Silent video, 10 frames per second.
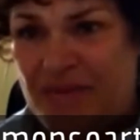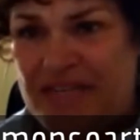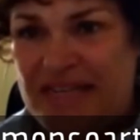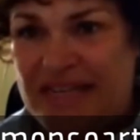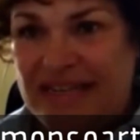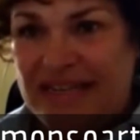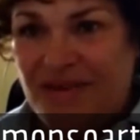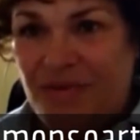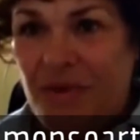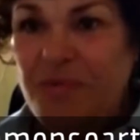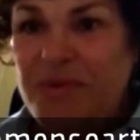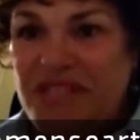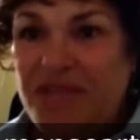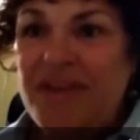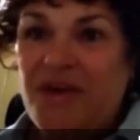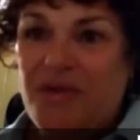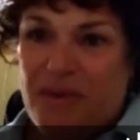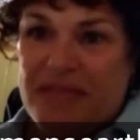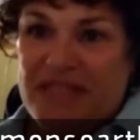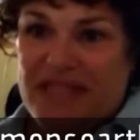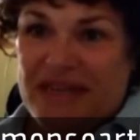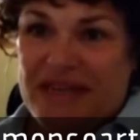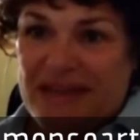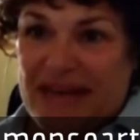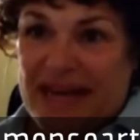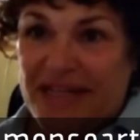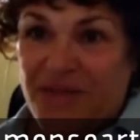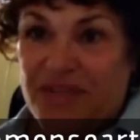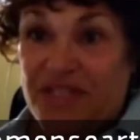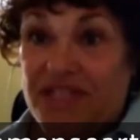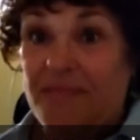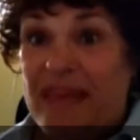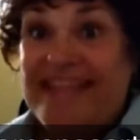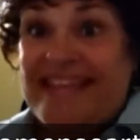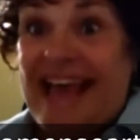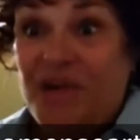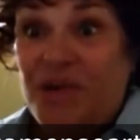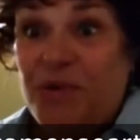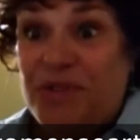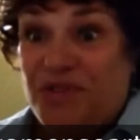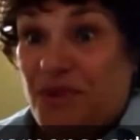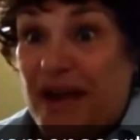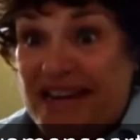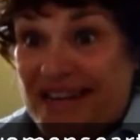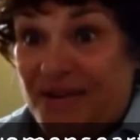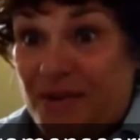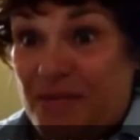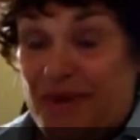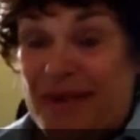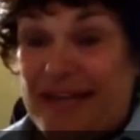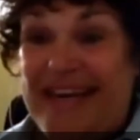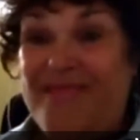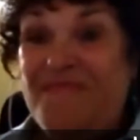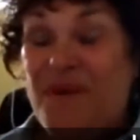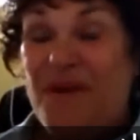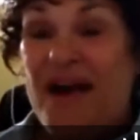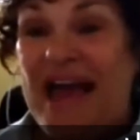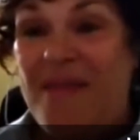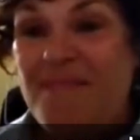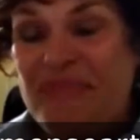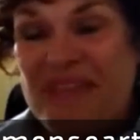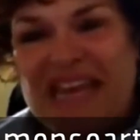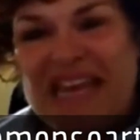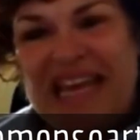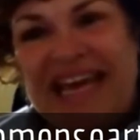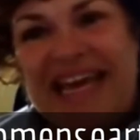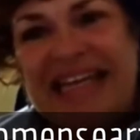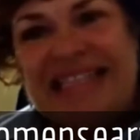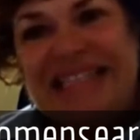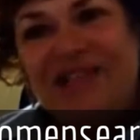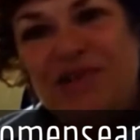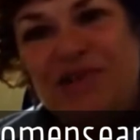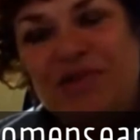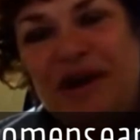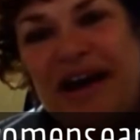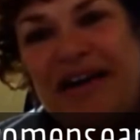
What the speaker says: But what we're doing at Women's Earth Alliance, which is headquartered right here in Berkeley, where I am, is to